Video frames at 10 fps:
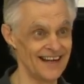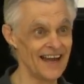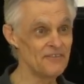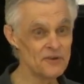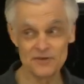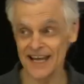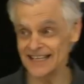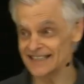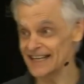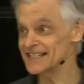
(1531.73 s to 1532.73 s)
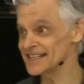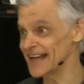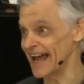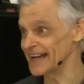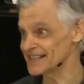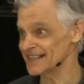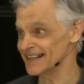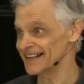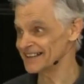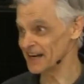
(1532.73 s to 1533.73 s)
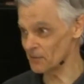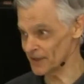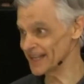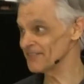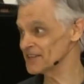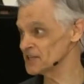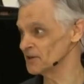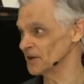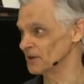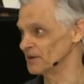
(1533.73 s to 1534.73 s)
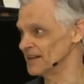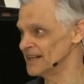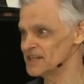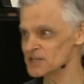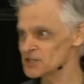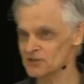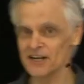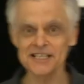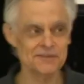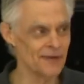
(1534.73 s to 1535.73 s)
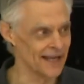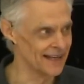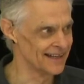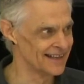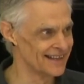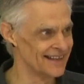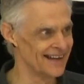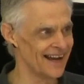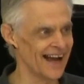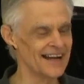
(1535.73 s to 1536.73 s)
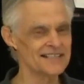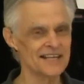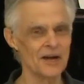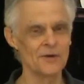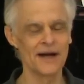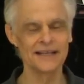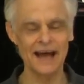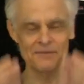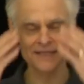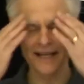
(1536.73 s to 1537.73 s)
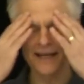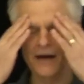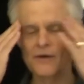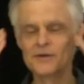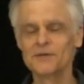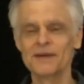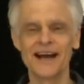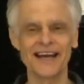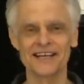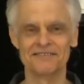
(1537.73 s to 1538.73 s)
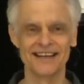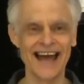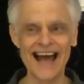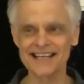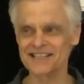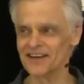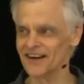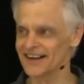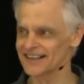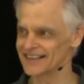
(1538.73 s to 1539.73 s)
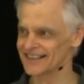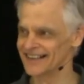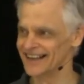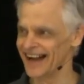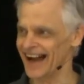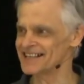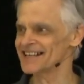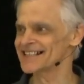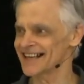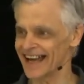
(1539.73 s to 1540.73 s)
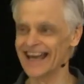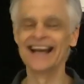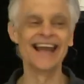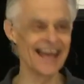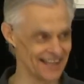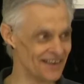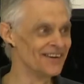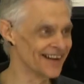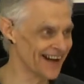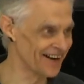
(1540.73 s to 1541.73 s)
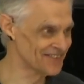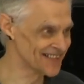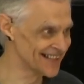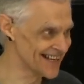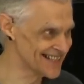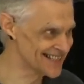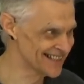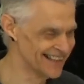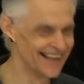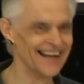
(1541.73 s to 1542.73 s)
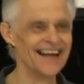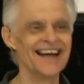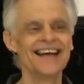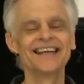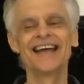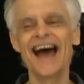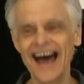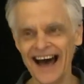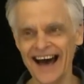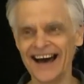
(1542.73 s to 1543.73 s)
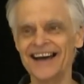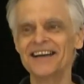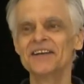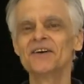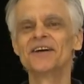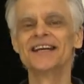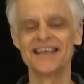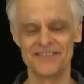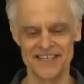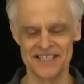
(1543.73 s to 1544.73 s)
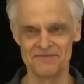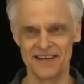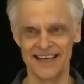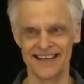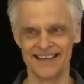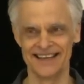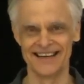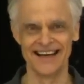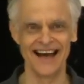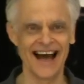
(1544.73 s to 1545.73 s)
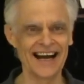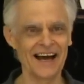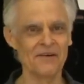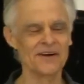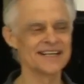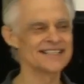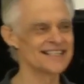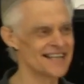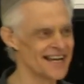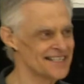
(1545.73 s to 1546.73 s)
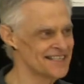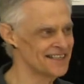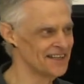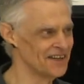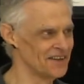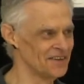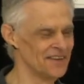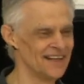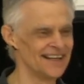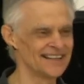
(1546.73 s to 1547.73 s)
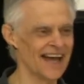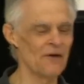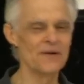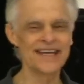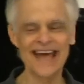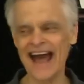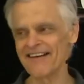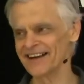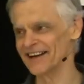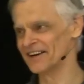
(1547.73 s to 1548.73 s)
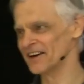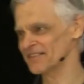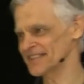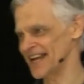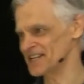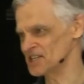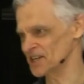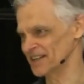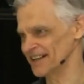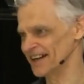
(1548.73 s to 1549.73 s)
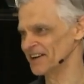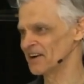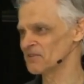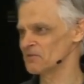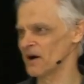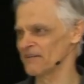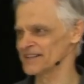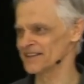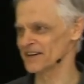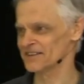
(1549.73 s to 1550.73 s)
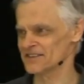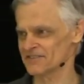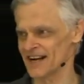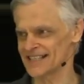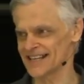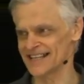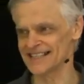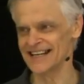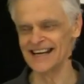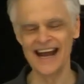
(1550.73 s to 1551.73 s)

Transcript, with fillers: If you needed internet, then I would give it to you. Just trust me. And so, and that was like, oh, you mean I can relax, God, and just like let you look after this? Yeah, you can give it to me. And I want to suggest to you that we carry a lot of tension, a lot of worries, a lot of stresses.